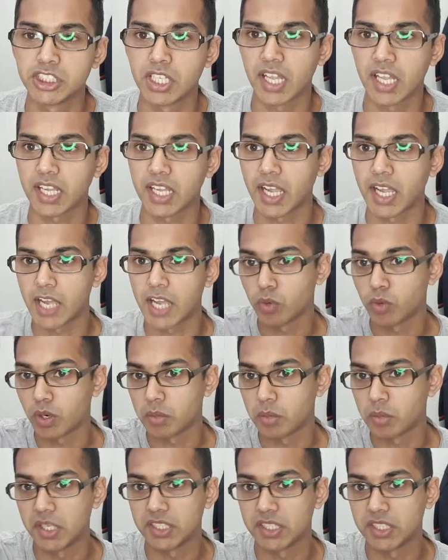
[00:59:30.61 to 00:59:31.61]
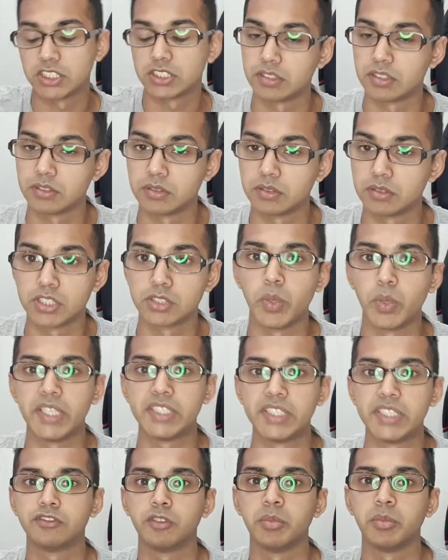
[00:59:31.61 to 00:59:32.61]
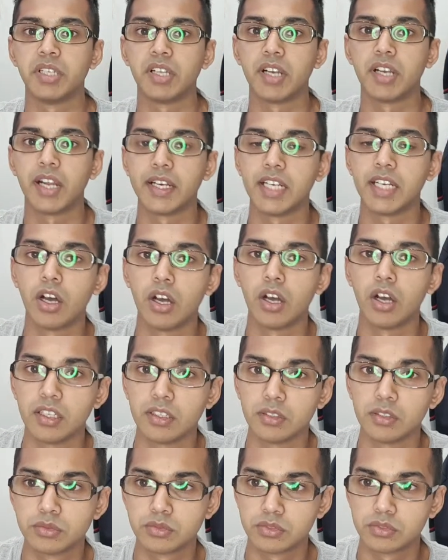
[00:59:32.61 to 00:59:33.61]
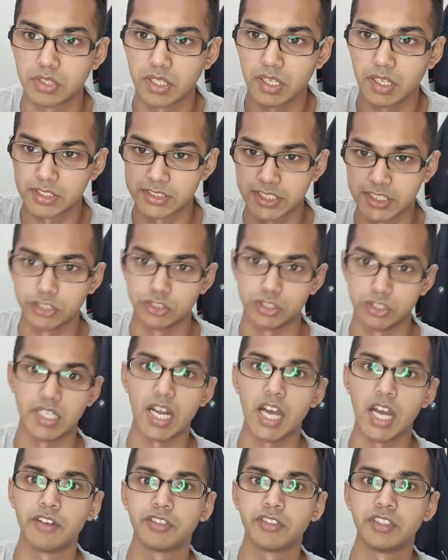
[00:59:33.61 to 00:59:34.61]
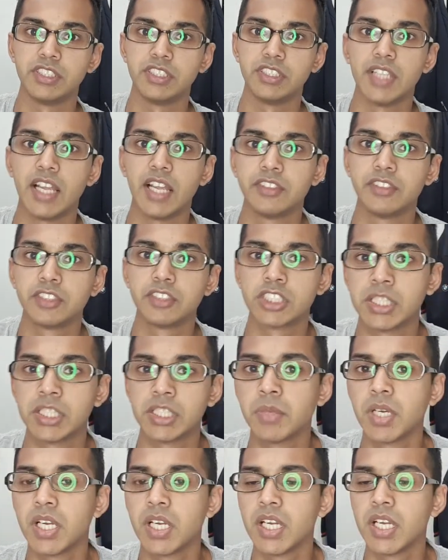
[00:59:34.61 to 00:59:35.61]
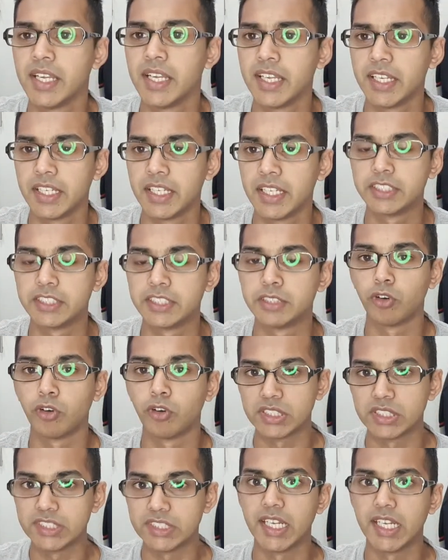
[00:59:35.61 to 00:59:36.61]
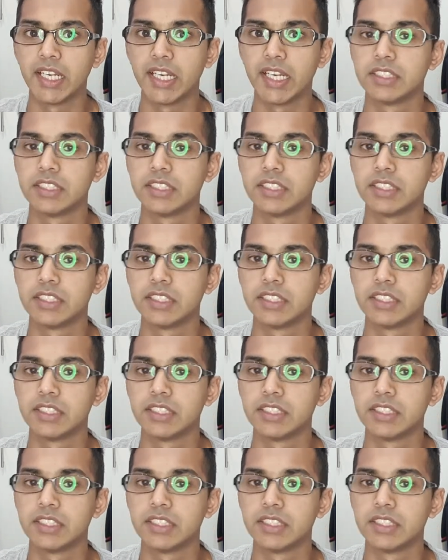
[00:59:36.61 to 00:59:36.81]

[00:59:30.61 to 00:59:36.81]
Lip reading: Like I have one message that's waiting for me right now. I'll attend to that after the live stream. It's for detailing.